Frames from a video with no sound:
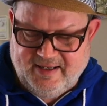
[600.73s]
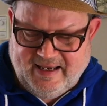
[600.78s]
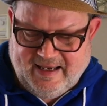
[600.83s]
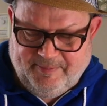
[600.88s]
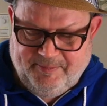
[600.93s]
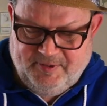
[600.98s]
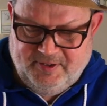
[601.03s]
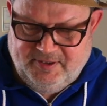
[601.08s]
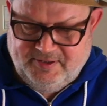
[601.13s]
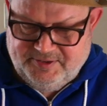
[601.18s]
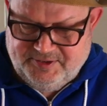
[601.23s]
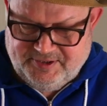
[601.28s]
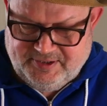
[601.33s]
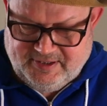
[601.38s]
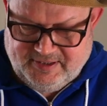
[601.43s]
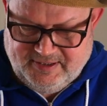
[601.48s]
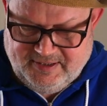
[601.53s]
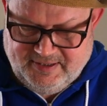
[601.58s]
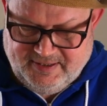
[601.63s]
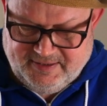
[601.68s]
Apple
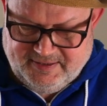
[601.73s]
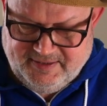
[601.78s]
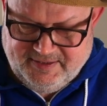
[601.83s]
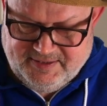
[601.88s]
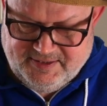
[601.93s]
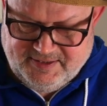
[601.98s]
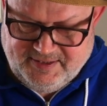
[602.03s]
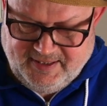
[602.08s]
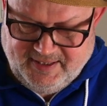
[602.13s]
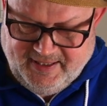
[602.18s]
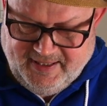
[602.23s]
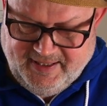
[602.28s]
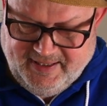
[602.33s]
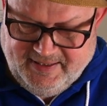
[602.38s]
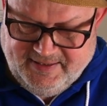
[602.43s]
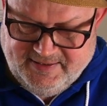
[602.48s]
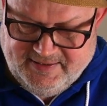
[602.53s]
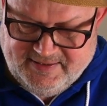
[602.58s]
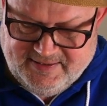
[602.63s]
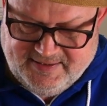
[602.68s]
started like this,
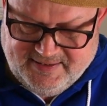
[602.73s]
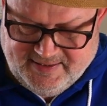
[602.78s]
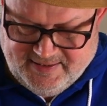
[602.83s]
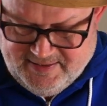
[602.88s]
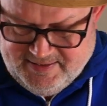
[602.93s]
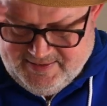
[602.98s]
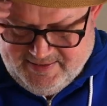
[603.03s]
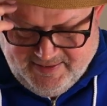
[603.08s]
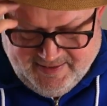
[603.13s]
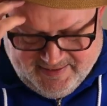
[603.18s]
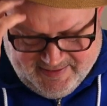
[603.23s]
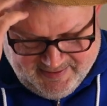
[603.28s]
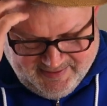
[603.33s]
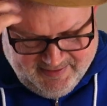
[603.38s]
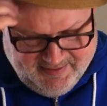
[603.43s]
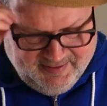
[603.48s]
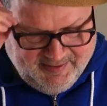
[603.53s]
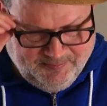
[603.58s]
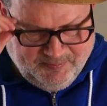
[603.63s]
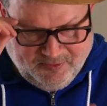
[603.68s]
and they
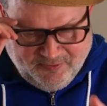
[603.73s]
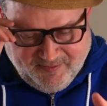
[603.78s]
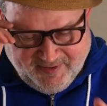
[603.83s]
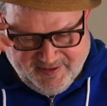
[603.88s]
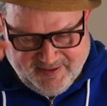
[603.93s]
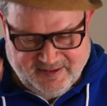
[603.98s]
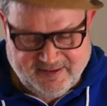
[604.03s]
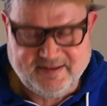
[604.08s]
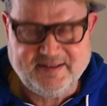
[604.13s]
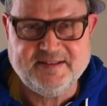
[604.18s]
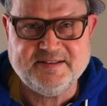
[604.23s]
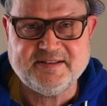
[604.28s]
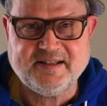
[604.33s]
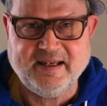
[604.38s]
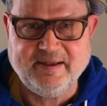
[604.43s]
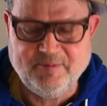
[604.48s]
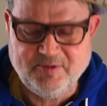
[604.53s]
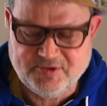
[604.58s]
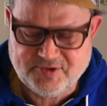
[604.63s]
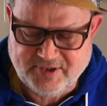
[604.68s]
kindly provided these
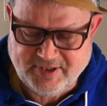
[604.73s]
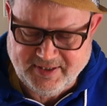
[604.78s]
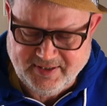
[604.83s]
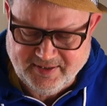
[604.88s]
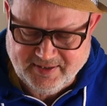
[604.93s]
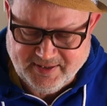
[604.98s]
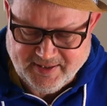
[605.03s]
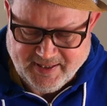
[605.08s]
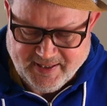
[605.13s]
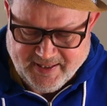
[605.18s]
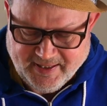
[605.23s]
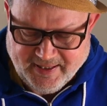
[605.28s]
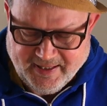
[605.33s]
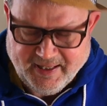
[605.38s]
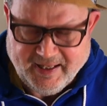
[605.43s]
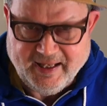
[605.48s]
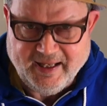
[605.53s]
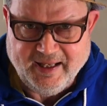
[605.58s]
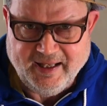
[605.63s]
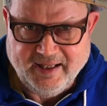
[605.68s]
cables, and
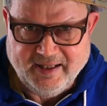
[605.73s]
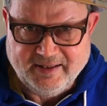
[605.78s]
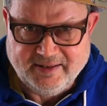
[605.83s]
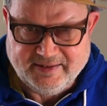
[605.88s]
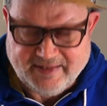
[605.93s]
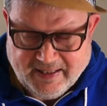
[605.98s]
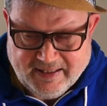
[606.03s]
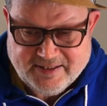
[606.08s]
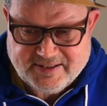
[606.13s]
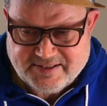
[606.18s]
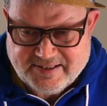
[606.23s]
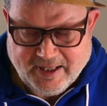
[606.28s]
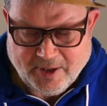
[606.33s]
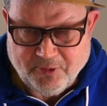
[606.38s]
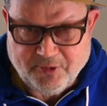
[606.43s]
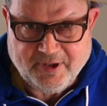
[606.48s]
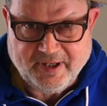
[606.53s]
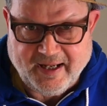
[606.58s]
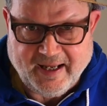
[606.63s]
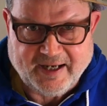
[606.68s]
that
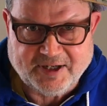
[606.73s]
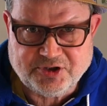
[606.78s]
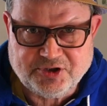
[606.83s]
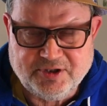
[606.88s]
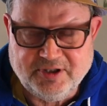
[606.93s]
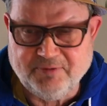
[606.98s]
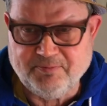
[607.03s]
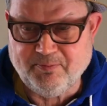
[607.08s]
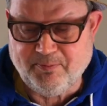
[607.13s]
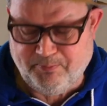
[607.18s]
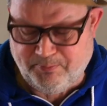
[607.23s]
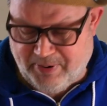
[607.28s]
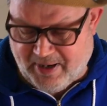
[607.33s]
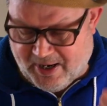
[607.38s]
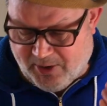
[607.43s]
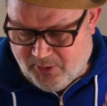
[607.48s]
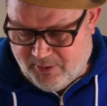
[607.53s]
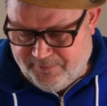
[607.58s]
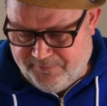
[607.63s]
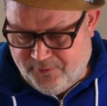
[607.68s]
sounded actually
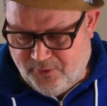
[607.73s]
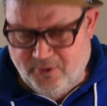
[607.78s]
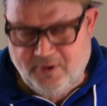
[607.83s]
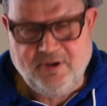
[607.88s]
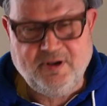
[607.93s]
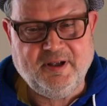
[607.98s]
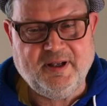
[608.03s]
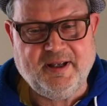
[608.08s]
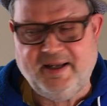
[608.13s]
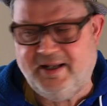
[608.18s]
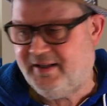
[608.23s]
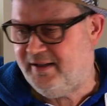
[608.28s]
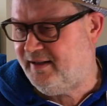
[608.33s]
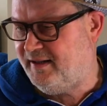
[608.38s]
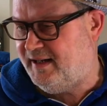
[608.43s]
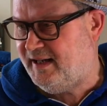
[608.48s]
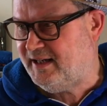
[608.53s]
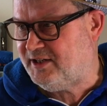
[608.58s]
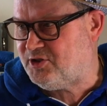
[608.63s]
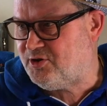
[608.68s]
powerful and
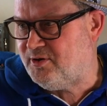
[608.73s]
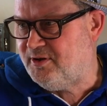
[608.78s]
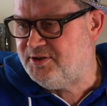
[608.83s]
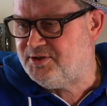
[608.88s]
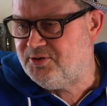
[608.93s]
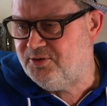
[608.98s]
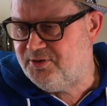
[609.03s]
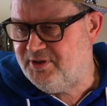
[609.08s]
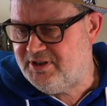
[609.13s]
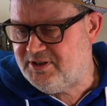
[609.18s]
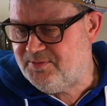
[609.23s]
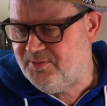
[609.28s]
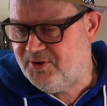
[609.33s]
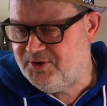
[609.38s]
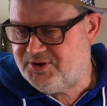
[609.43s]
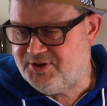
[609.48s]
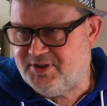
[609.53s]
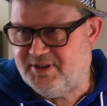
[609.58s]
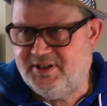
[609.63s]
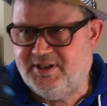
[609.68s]
natural. So this
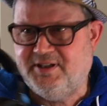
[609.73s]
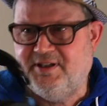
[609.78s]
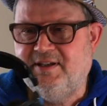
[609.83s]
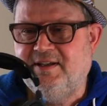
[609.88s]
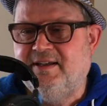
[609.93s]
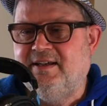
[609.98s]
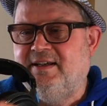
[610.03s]
was the